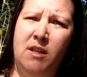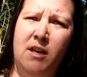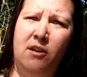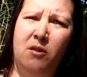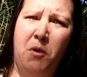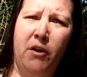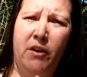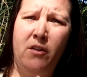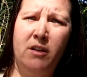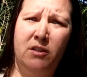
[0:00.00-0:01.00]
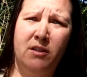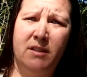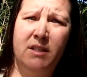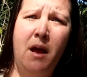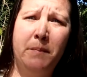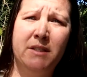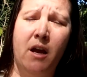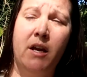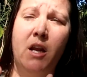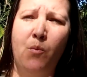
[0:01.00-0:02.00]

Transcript: the end of the parking lot to the stop sign.